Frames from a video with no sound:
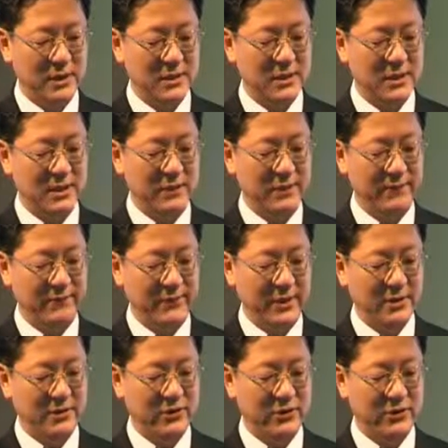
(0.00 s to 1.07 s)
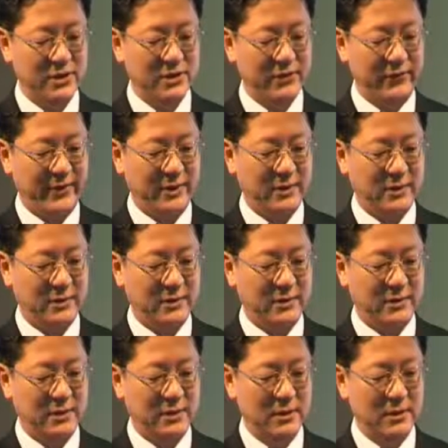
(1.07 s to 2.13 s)
is independent risk
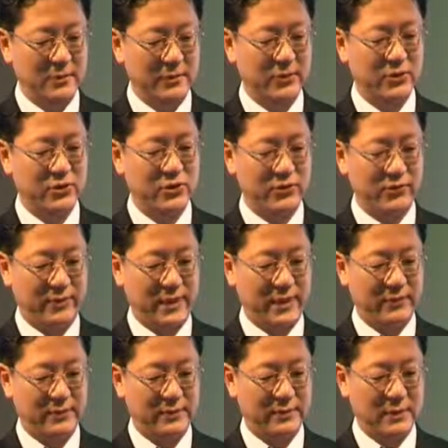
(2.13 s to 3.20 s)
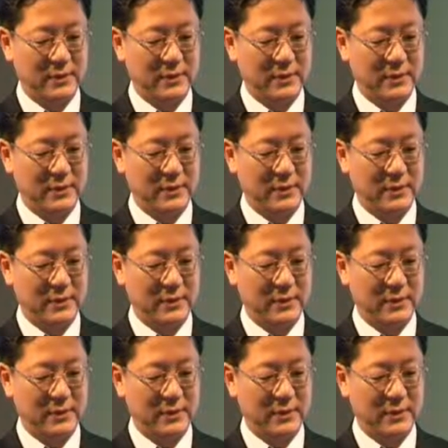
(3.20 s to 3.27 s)
factor for survival.